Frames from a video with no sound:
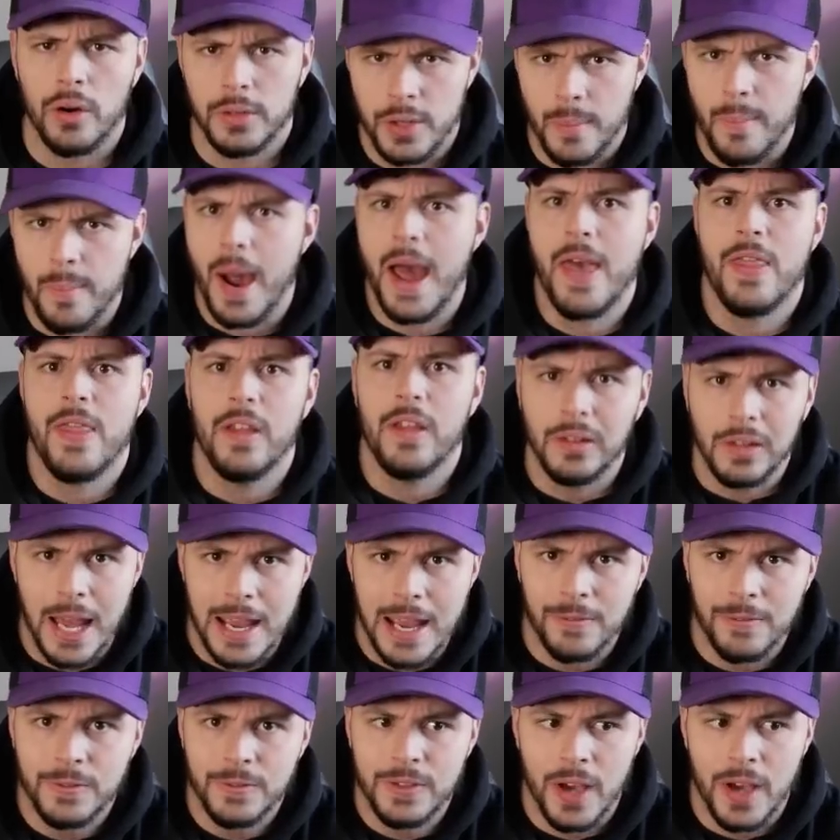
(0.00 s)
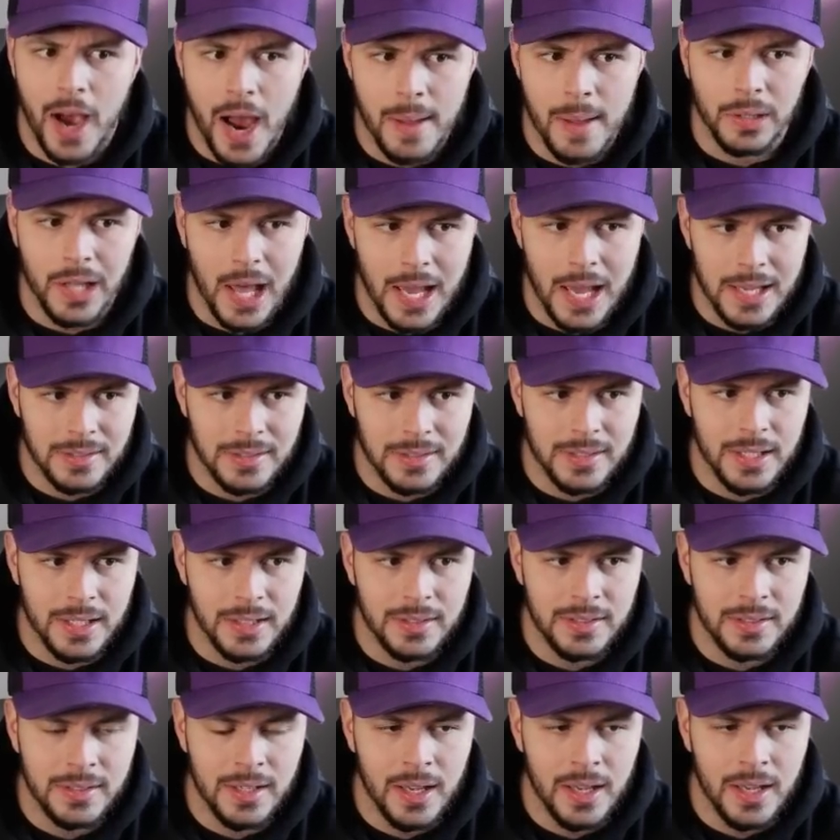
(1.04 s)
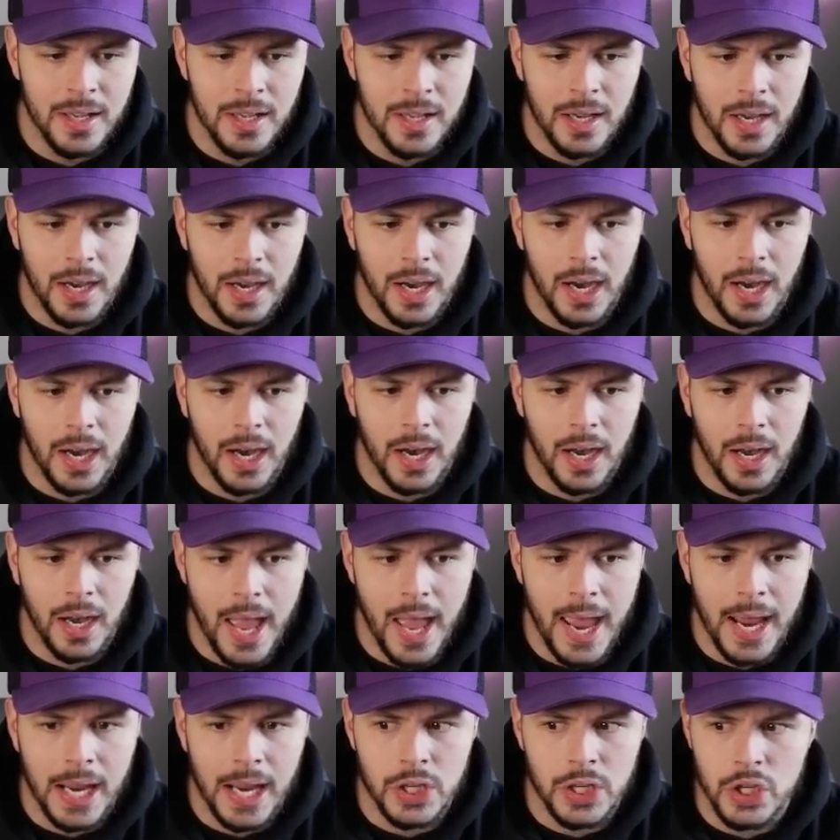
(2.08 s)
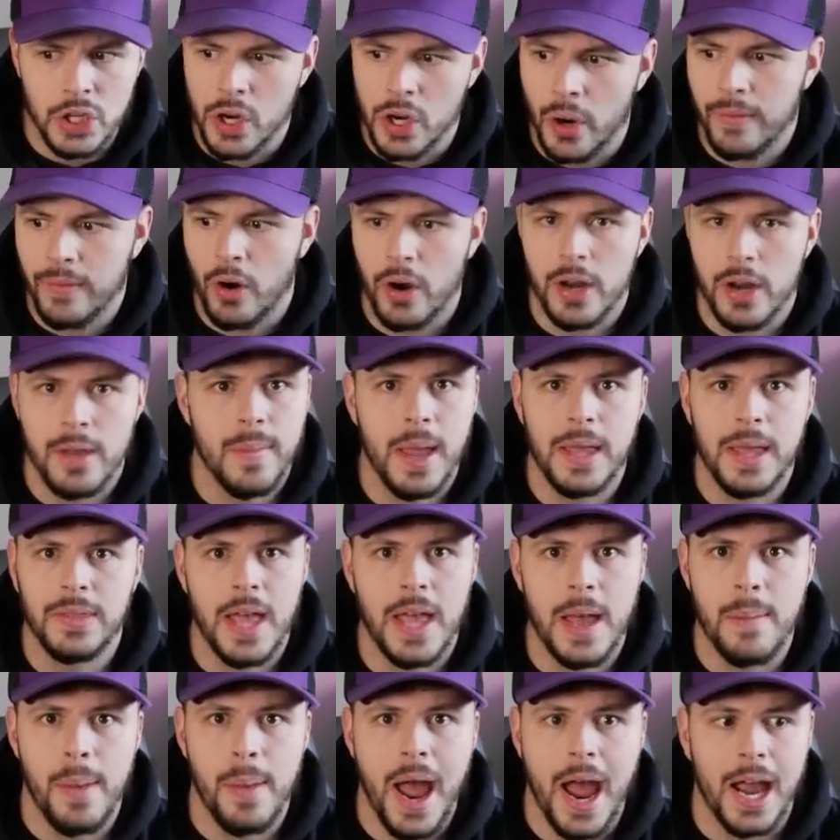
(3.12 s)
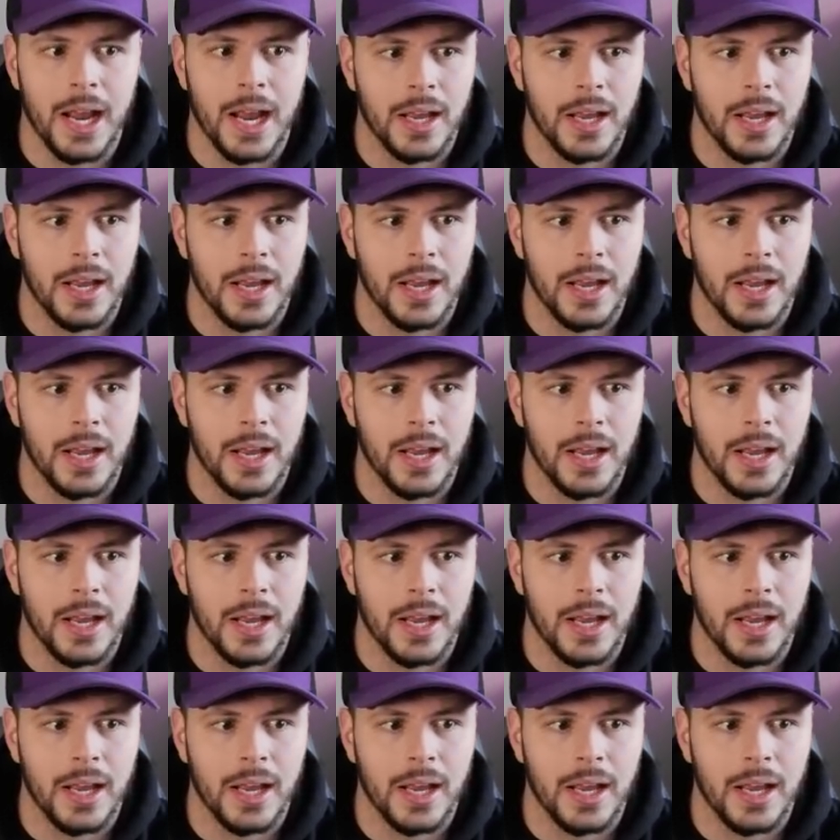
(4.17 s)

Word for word: buy the lifetime license. And, you know, I've already made that back